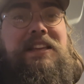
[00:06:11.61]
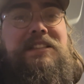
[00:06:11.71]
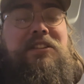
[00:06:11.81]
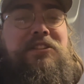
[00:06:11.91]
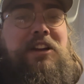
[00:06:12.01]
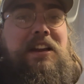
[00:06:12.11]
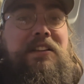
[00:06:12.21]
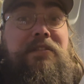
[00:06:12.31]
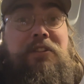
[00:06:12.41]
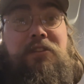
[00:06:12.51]
these on the
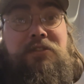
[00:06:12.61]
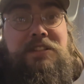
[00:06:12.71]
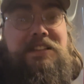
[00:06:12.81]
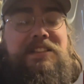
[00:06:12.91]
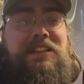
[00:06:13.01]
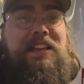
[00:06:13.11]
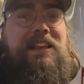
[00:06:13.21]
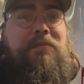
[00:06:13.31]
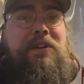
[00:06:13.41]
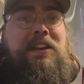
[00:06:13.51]
channel if you're interested in seeing
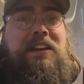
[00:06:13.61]
them,